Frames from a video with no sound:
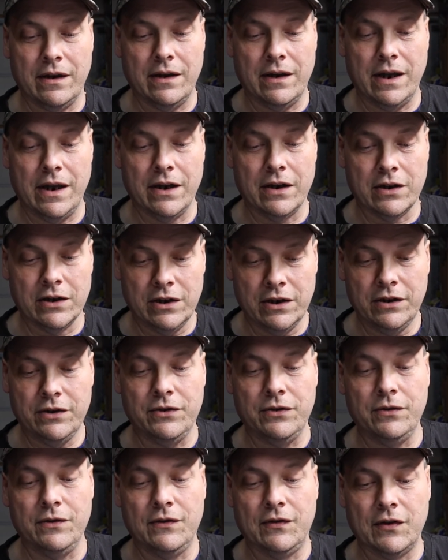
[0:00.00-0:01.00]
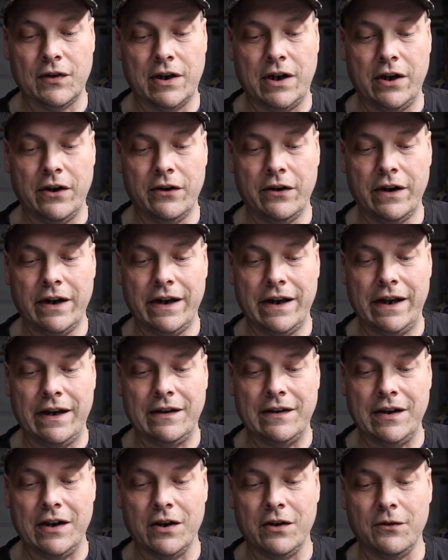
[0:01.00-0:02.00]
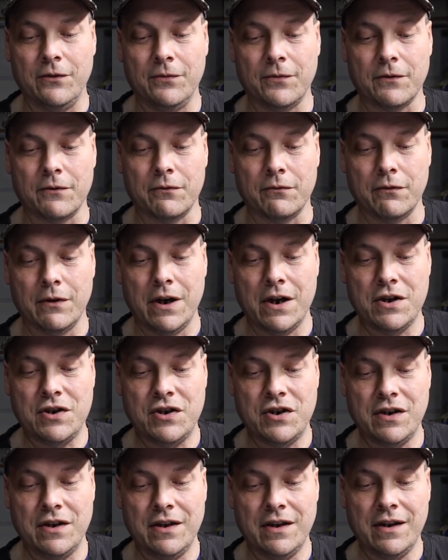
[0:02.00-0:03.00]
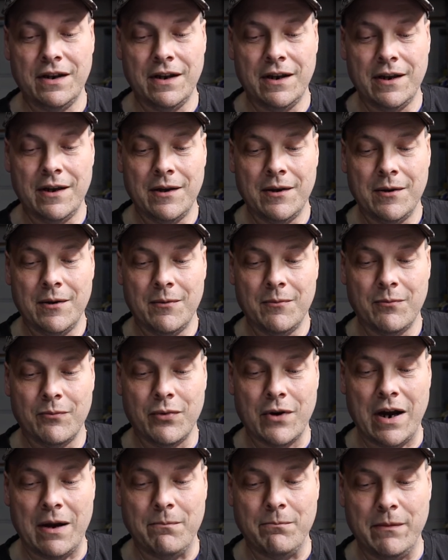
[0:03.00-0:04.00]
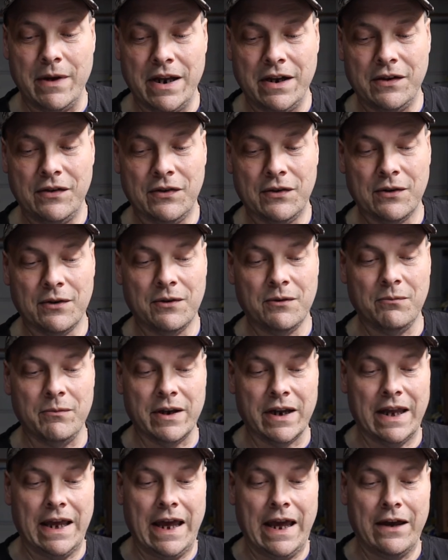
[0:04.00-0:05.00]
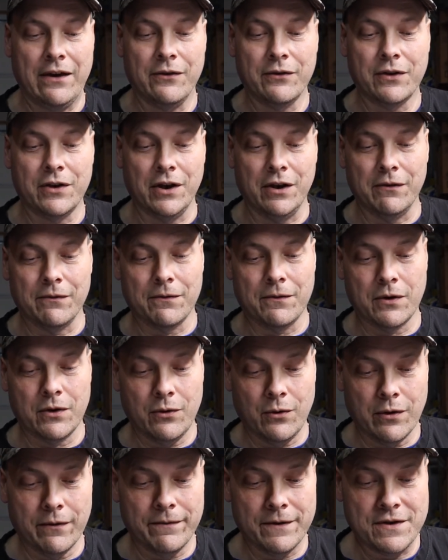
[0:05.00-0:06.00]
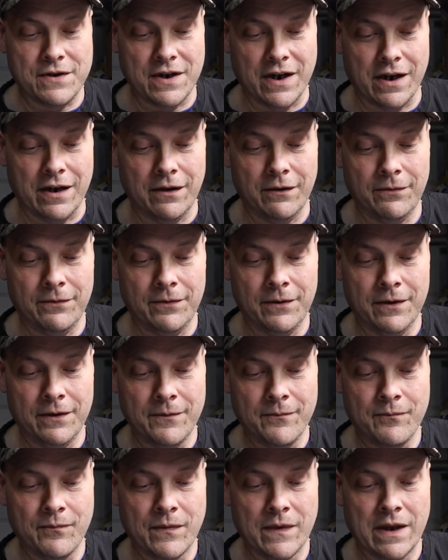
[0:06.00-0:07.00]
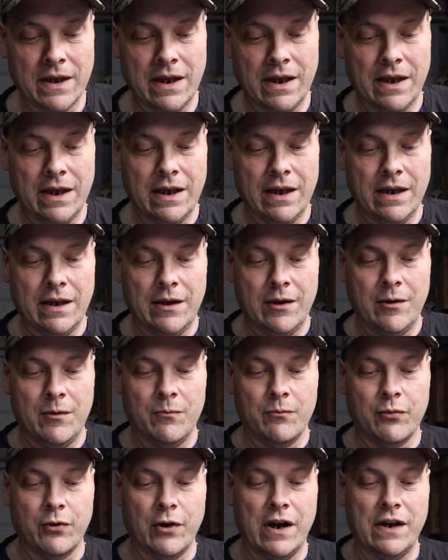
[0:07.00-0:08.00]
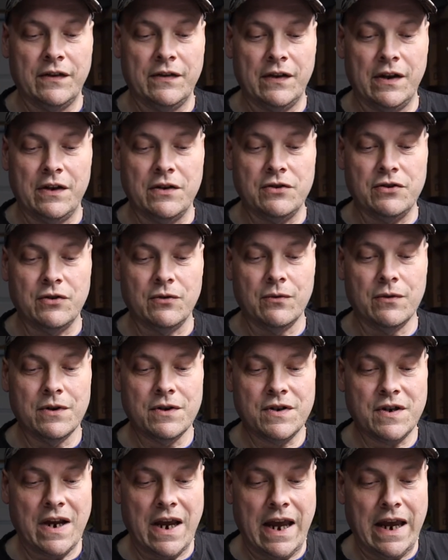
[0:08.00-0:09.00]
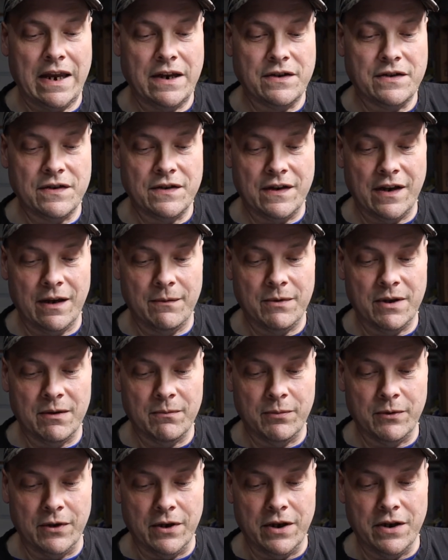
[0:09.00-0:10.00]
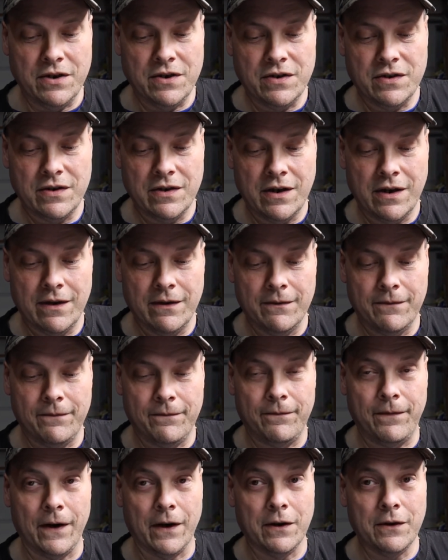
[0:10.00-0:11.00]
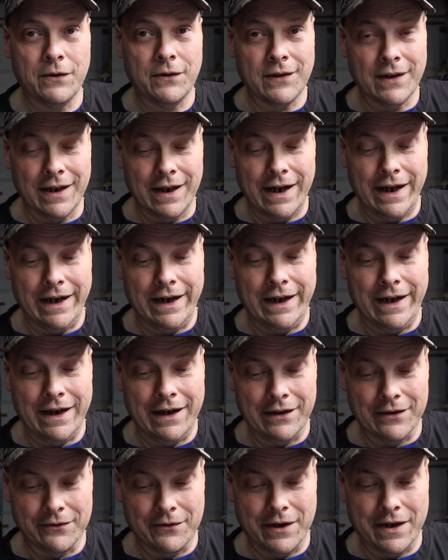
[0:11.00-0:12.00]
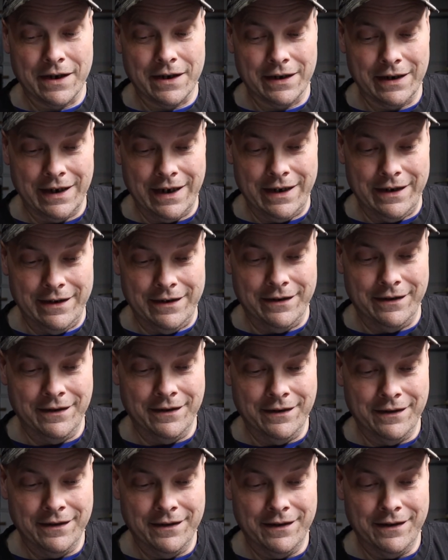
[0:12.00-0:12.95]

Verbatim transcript: include security detail for Russian Prime Minister Mikhail Gorbachev, President George H.W. Bush, First Lady Hillary Clinton.